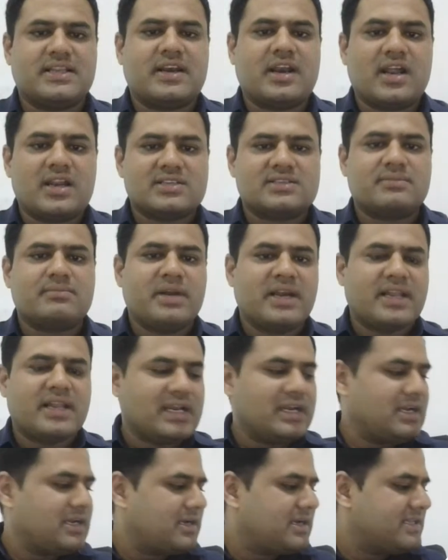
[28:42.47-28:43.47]
There are
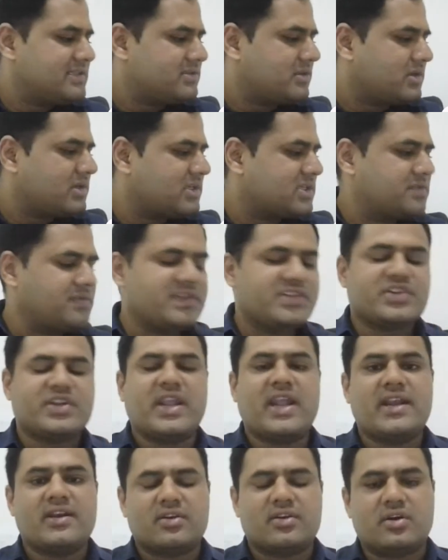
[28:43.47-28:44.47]
some medical disorders
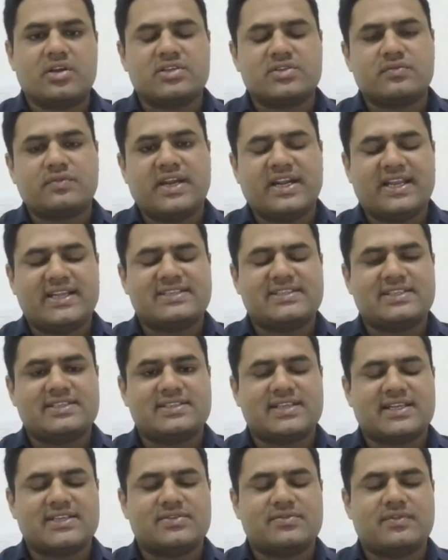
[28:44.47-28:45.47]
which can cause weight
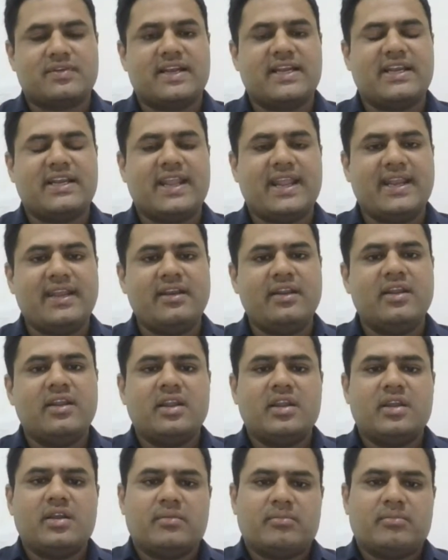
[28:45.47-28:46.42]
excess as weight gain,